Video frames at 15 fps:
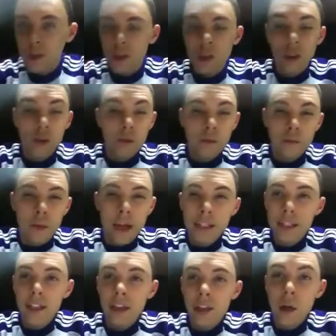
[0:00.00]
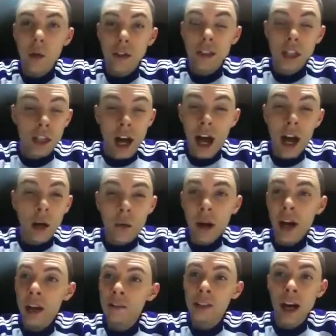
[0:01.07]
so basically there were high
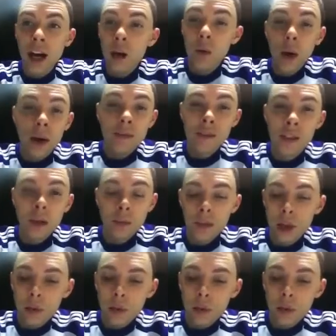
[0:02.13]
waves coming.